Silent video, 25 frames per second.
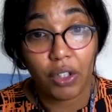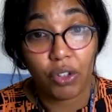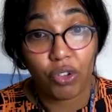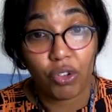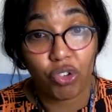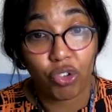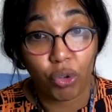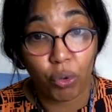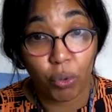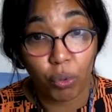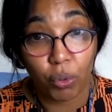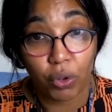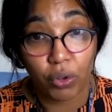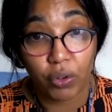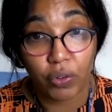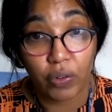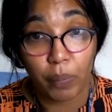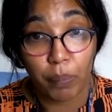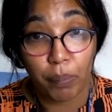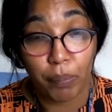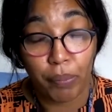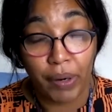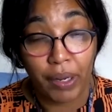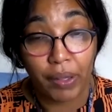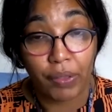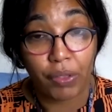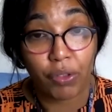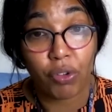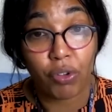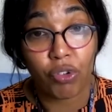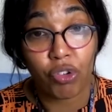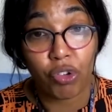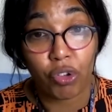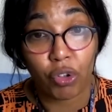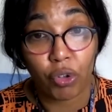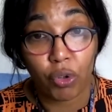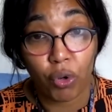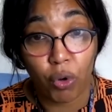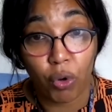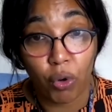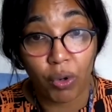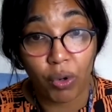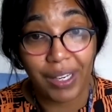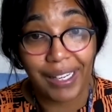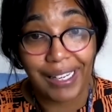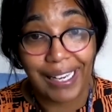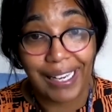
shortness of breath, you should call an